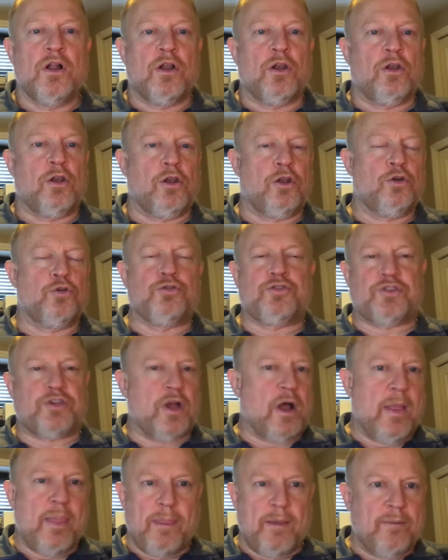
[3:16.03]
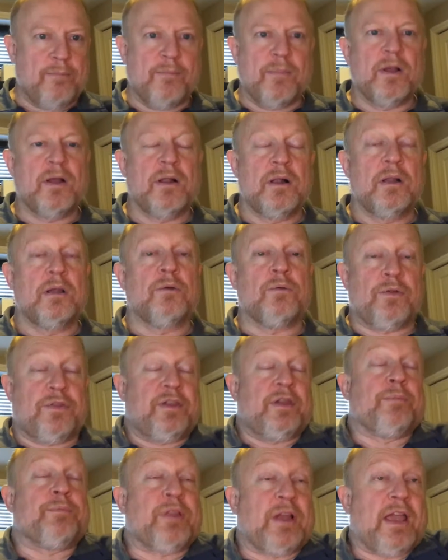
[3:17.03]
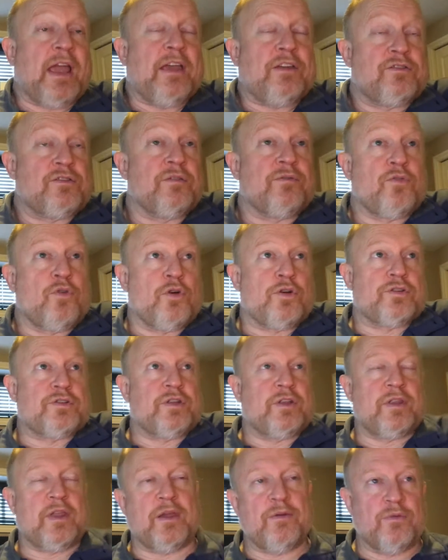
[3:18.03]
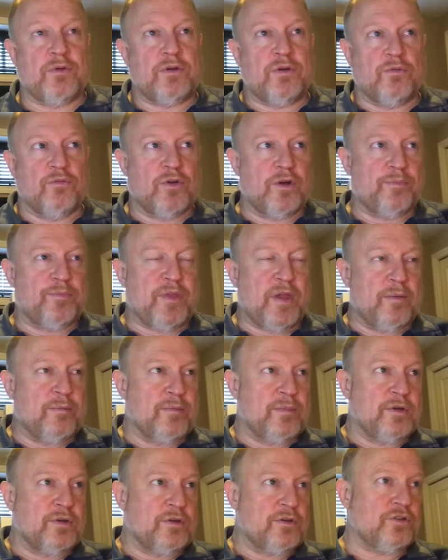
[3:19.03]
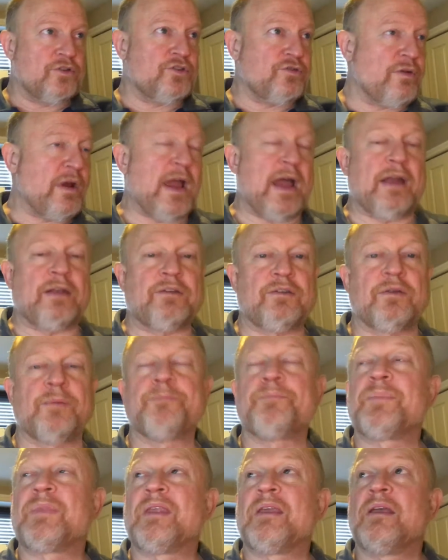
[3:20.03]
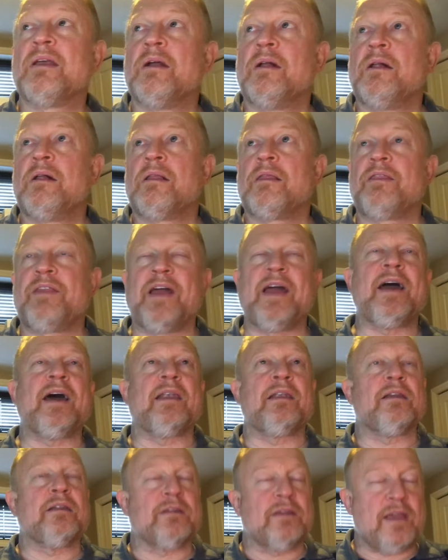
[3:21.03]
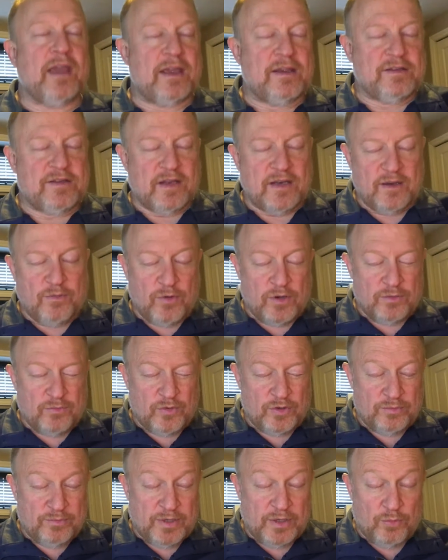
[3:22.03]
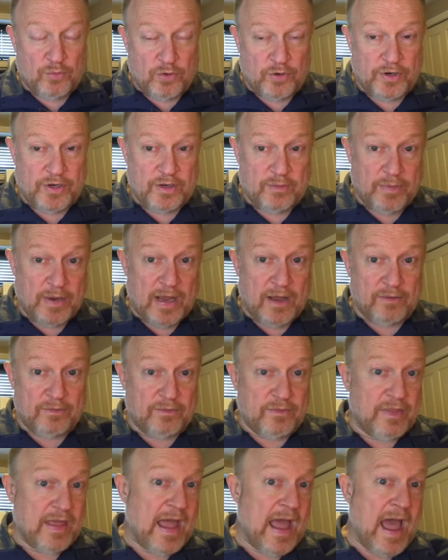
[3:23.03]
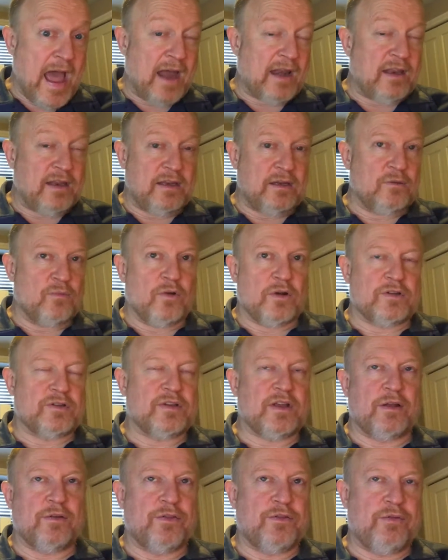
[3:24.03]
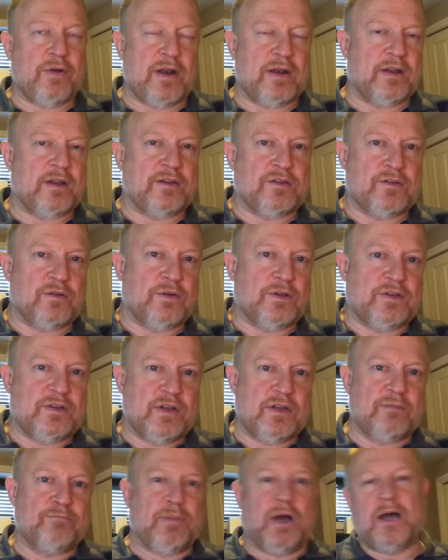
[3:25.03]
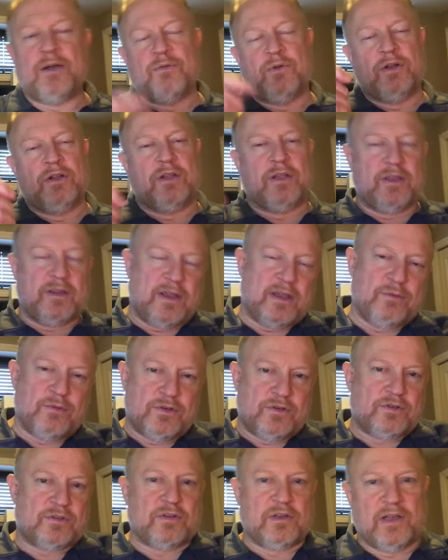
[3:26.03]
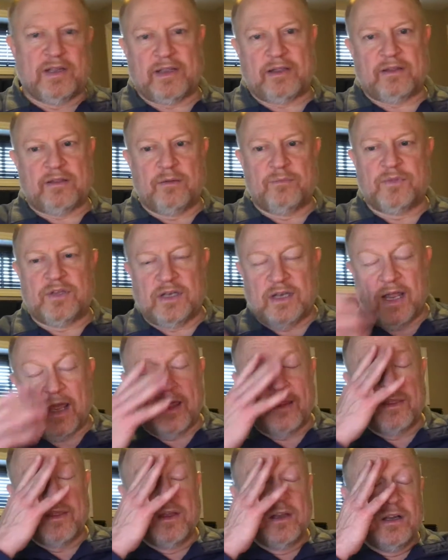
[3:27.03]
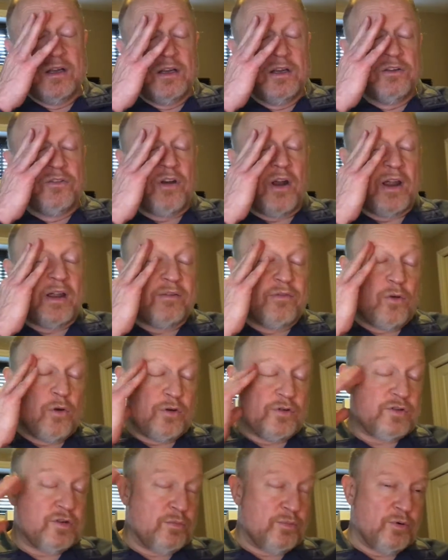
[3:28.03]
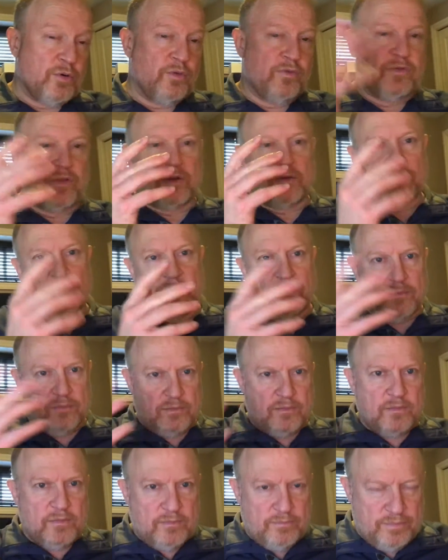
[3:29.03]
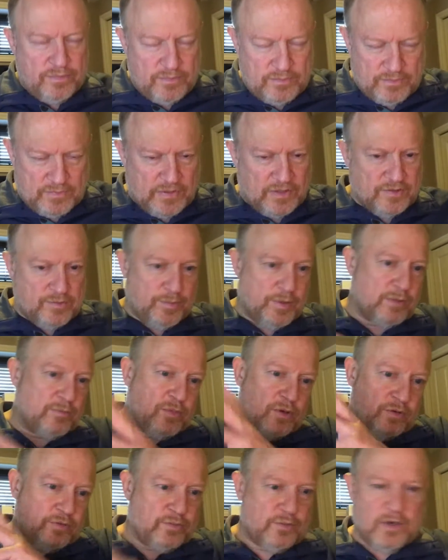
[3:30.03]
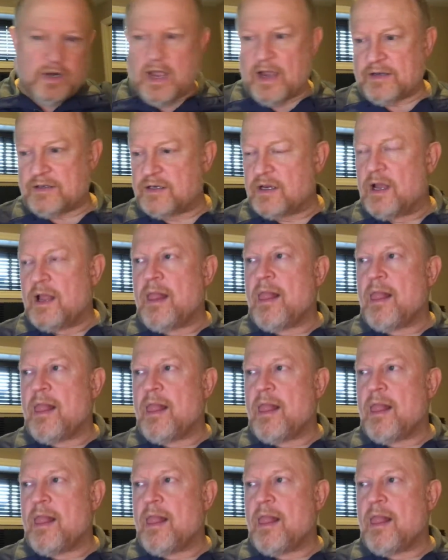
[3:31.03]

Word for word: loose on them, with the implication, of course, that they would rip them to shreds. Then, in case anyone would be worried about that, he didn't want to sound threatening, so he said, but really, they would just lick them to death, trying, of course, to prove that his pit bulls were nice.